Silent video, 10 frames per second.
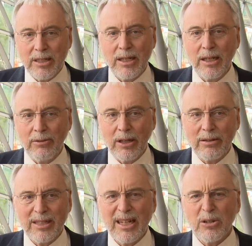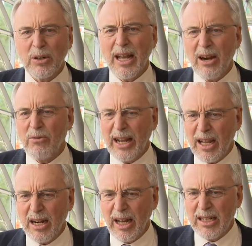city, that cities were kind of
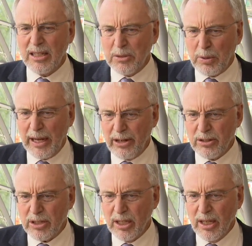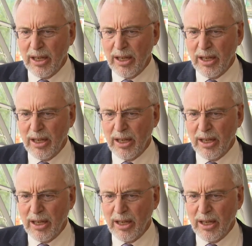recognized as players.